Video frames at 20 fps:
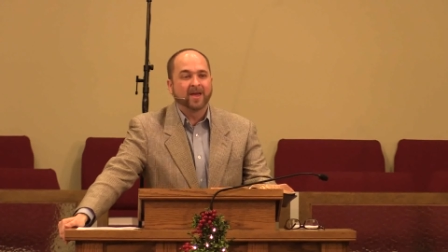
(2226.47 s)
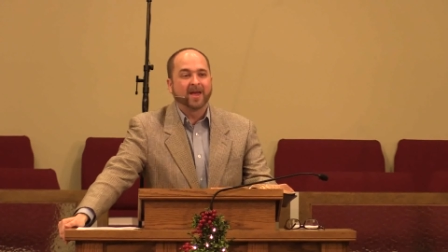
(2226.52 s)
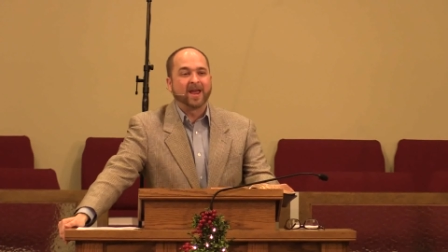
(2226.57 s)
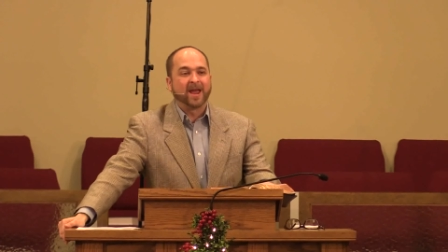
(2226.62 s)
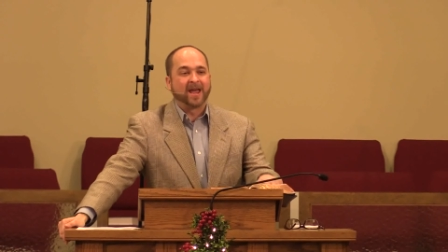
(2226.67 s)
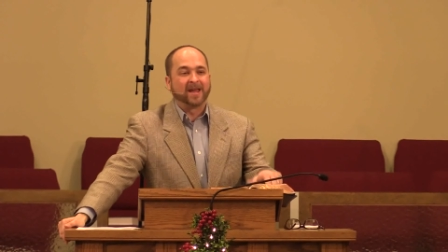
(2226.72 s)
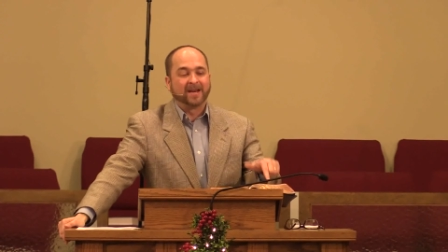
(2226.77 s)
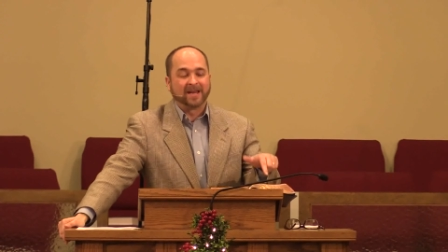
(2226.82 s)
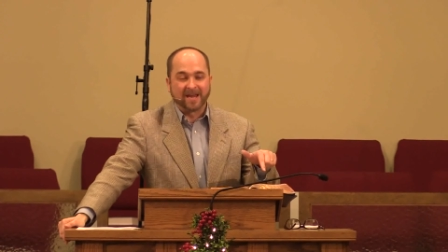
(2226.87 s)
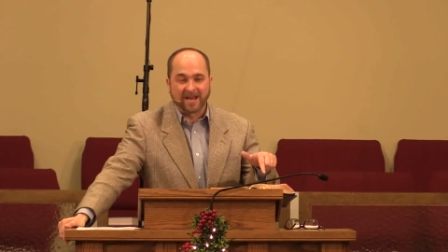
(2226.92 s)

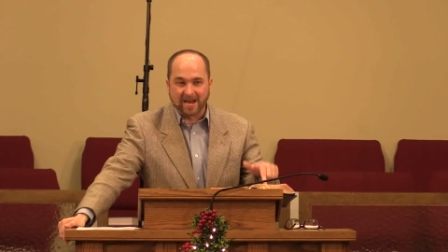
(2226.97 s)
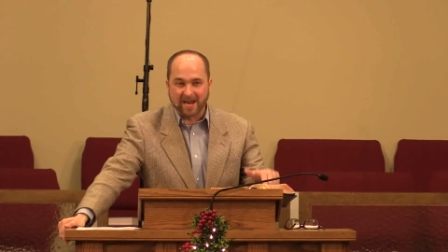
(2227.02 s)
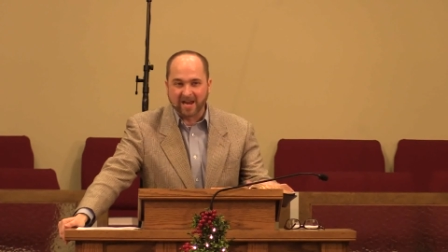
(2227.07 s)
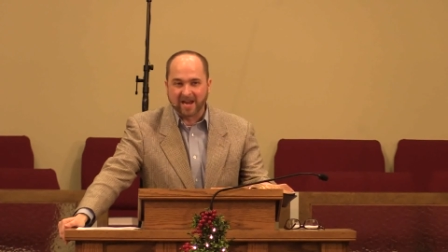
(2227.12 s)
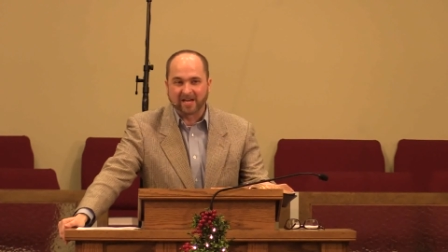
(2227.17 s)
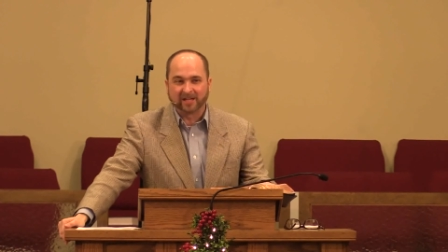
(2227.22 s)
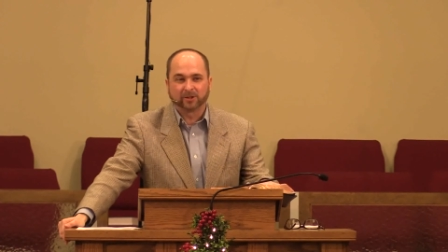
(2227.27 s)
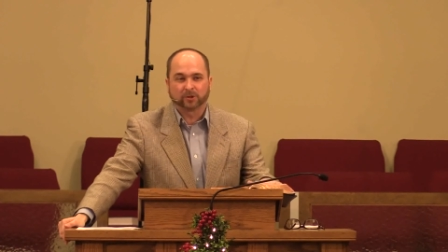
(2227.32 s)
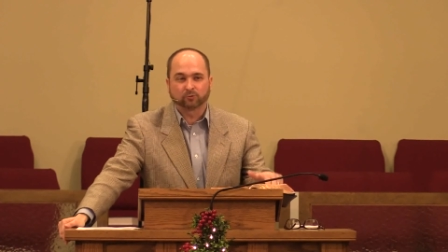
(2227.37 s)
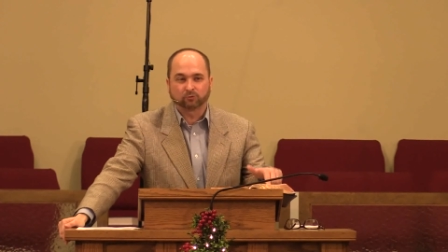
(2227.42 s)
and
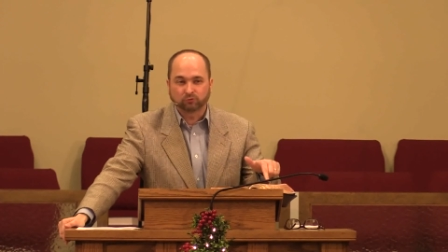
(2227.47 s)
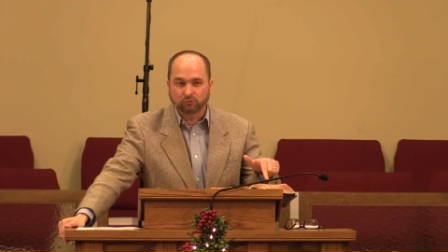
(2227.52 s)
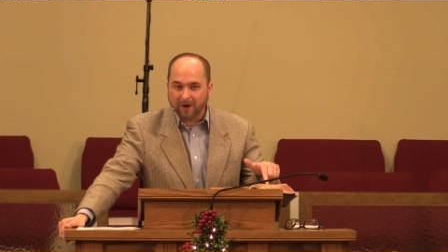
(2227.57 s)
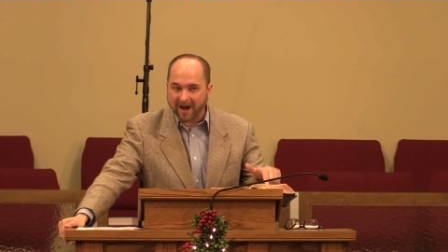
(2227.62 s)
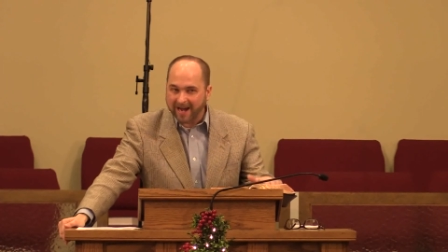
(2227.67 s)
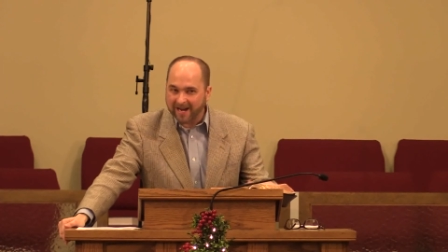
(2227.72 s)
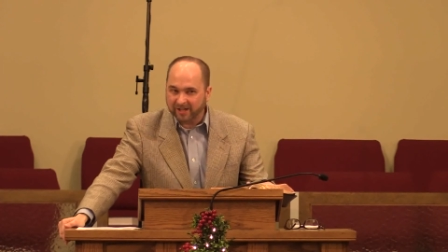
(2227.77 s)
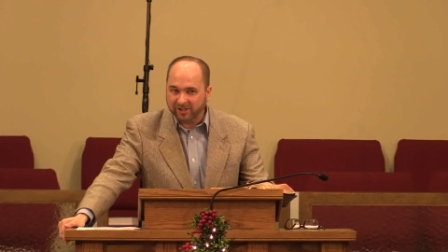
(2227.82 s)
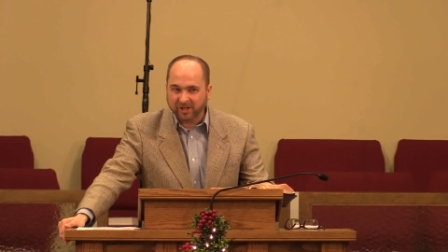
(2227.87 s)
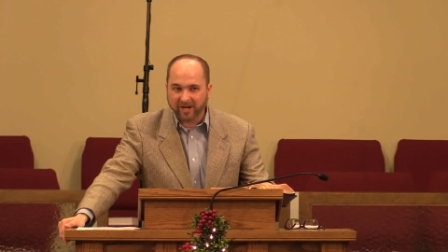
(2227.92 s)
he is
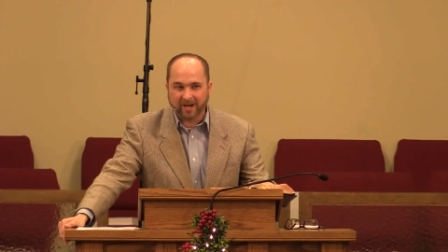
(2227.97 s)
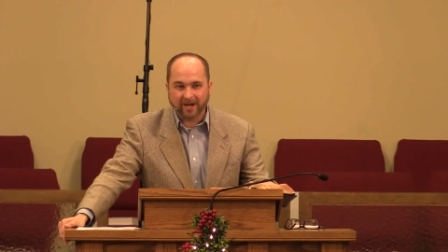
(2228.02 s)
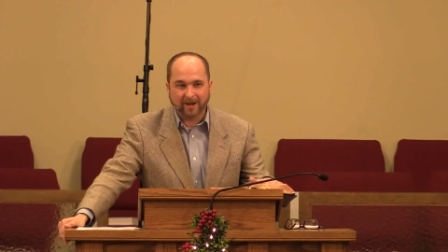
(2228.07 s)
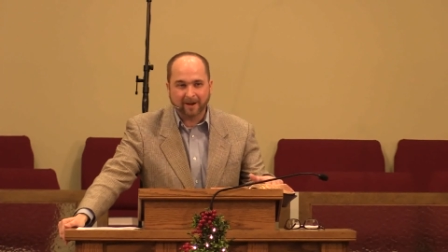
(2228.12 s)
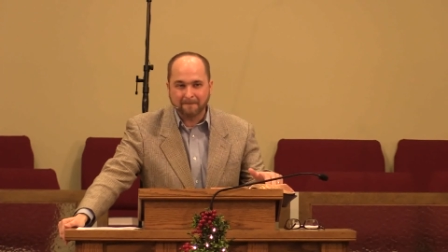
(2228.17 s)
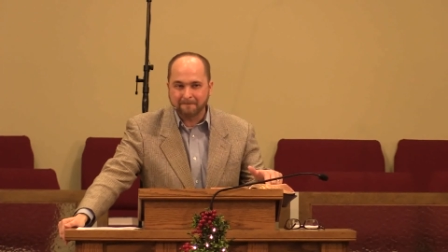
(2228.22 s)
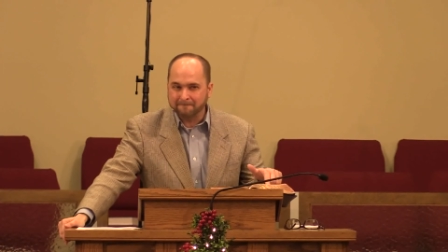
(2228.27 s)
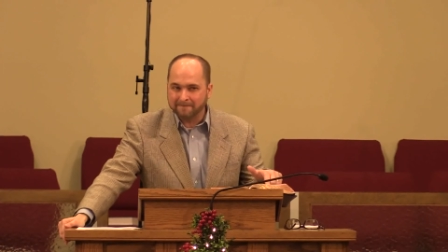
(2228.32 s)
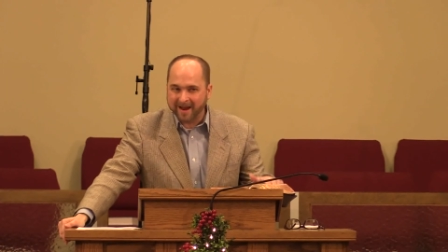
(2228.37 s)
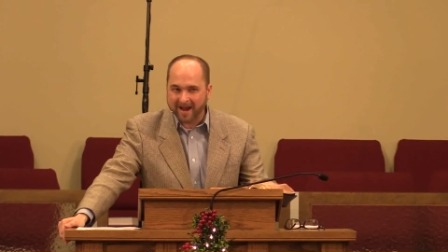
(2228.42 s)

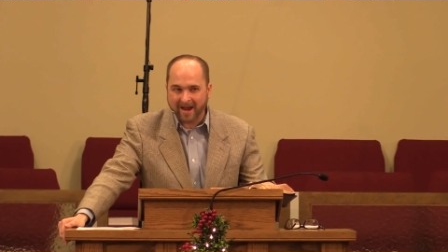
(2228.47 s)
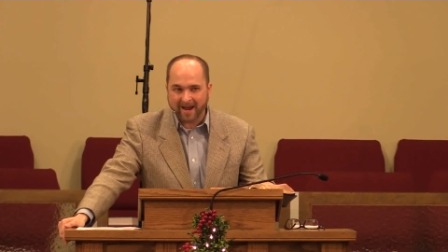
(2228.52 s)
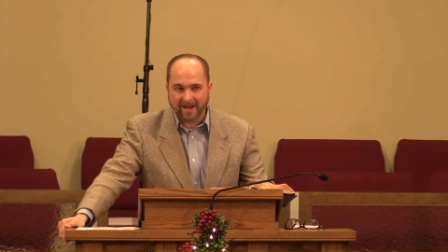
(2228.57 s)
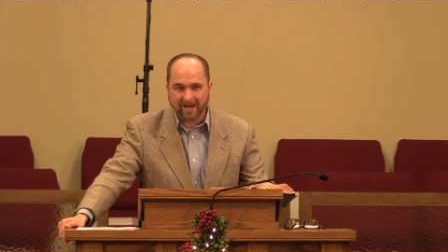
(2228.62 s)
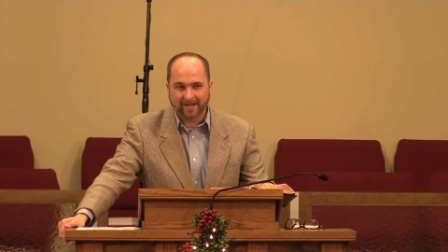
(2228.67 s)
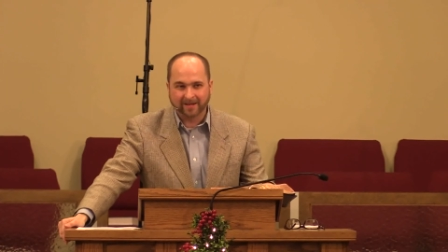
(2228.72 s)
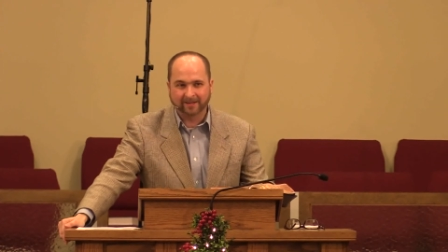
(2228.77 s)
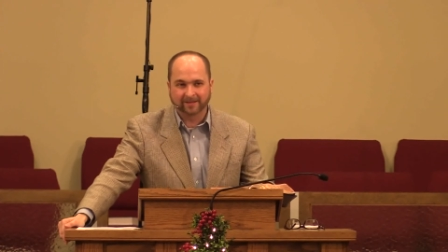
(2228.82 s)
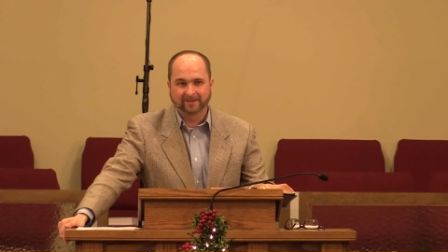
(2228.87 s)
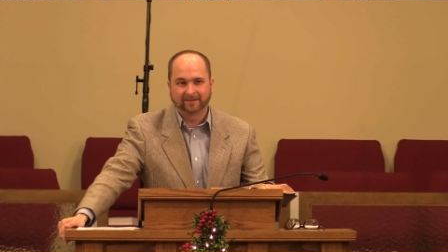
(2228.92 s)
raging
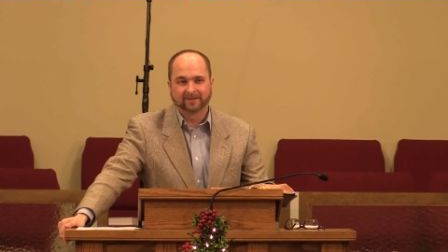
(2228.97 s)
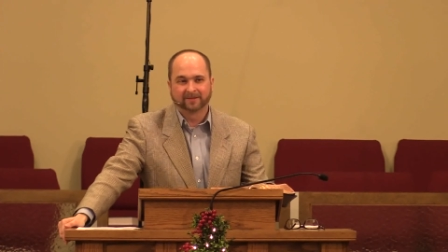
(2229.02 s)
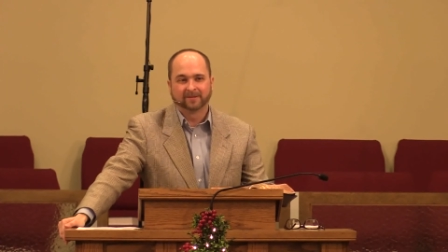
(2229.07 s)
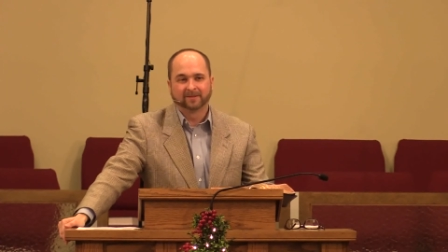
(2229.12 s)
mad.